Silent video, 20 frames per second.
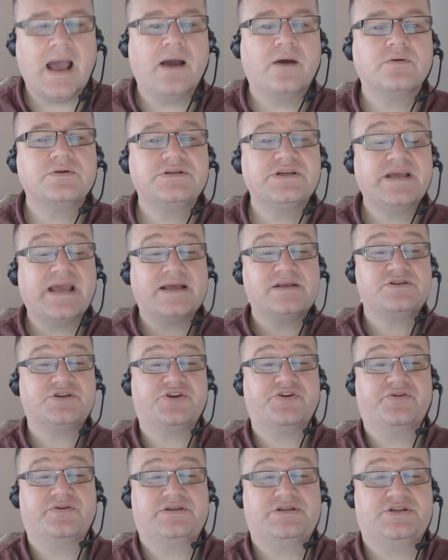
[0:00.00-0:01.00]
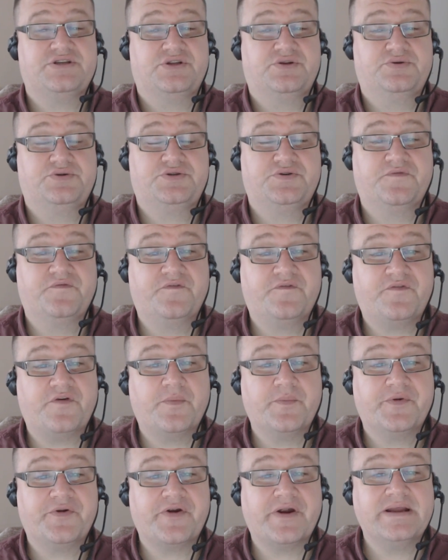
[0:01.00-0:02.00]
how do you get a security solution
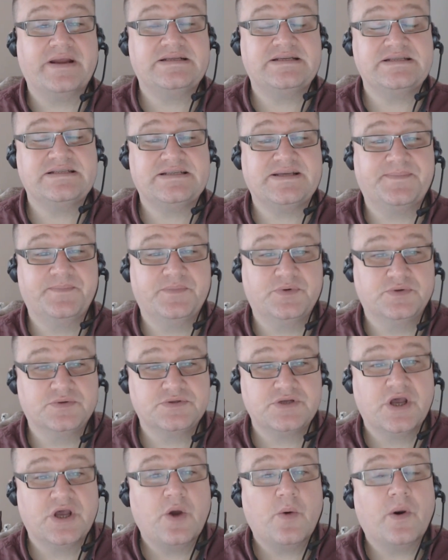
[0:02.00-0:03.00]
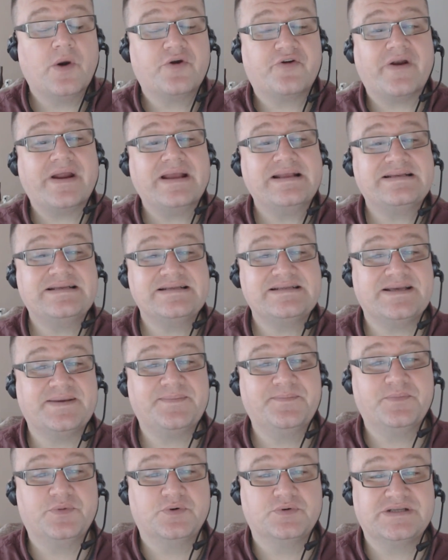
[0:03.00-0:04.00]
from creating symbols? Well, creating
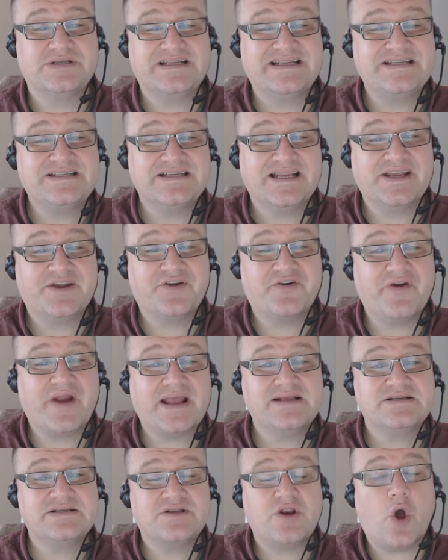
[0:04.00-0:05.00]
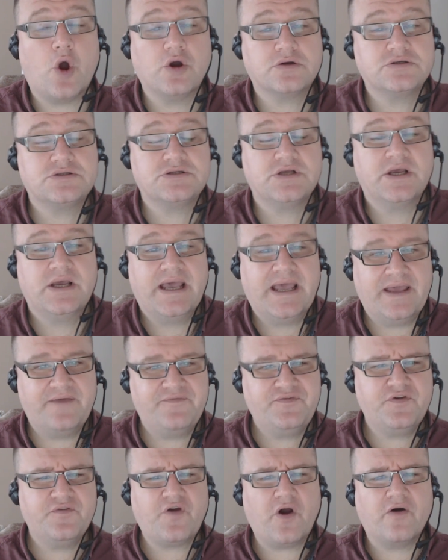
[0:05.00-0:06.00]
symbols initially creates locks.
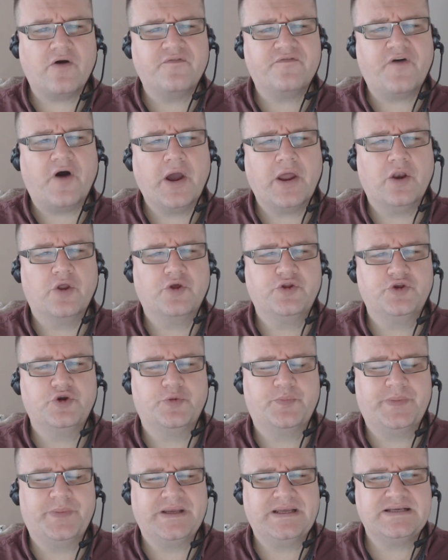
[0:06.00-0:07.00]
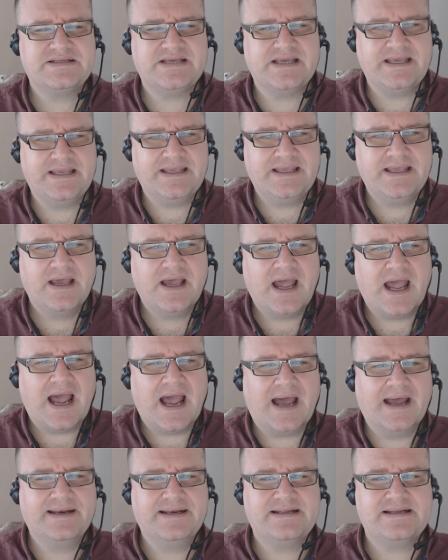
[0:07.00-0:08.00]
If you've got a file on your PC
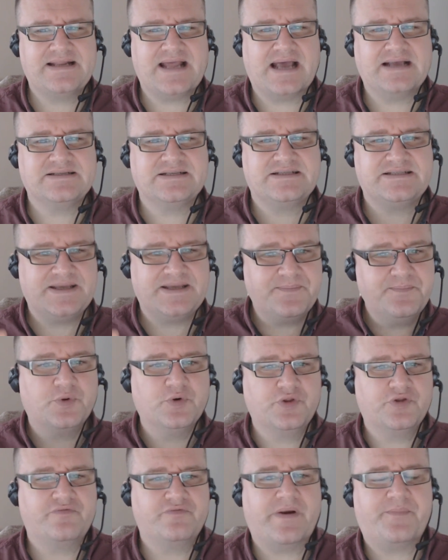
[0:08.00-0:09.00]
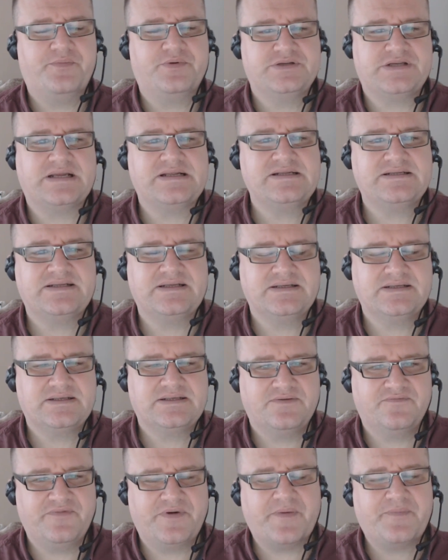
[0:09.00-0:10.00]
and it has a symbol that
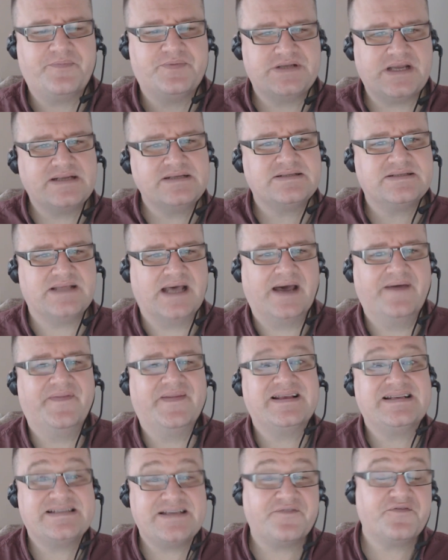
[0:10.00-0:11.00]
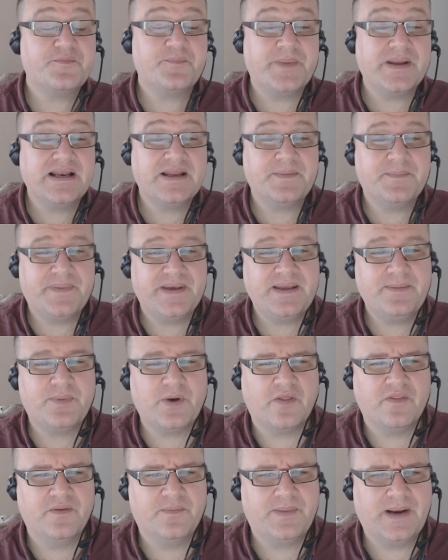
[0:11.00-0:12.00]
represents that, and there's 7 billion
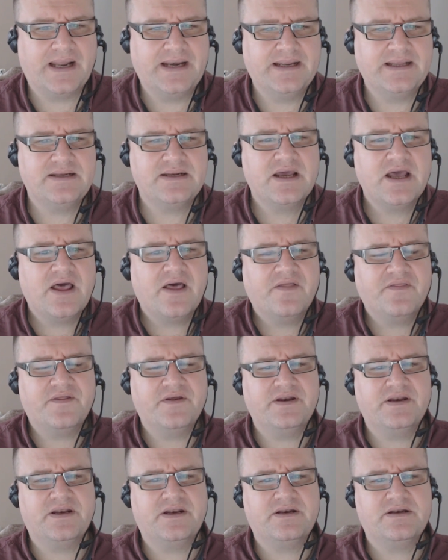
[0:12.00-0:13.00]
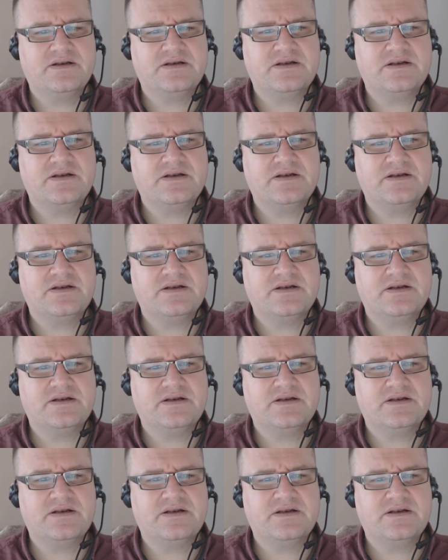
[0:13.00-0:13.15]
people on the planet that